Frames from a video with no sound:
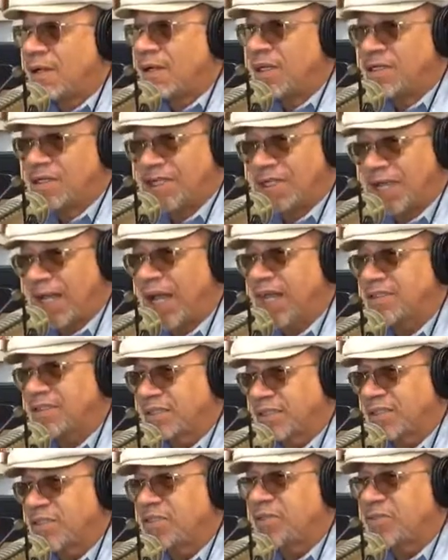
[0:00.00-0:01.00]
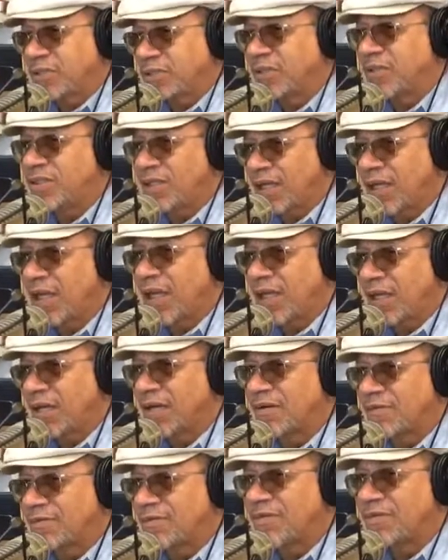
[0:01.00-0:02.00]
then actually you could have
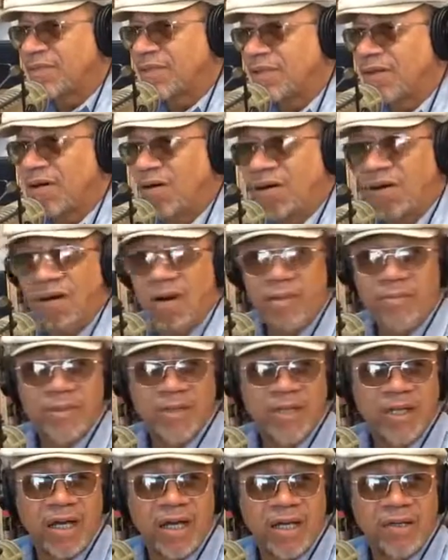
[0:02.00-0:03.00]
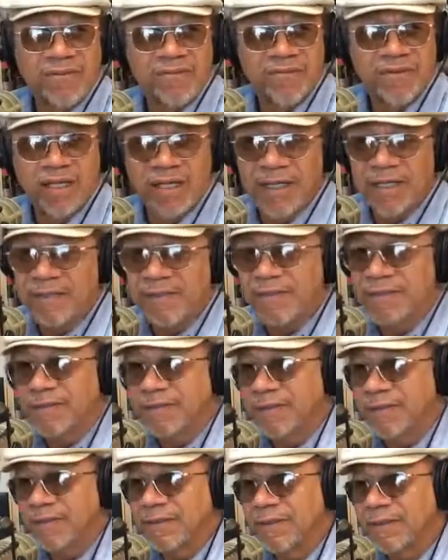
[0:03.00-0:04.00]
armed conflict
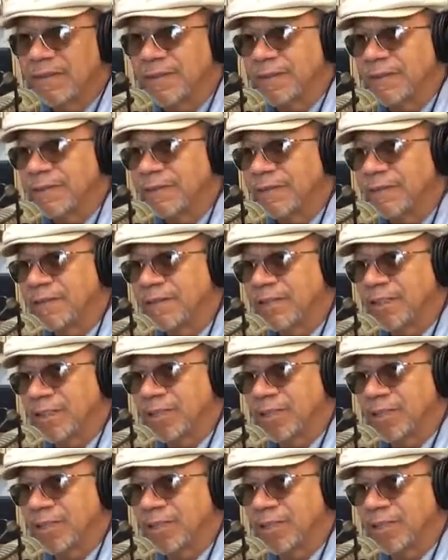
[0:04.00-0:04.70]
in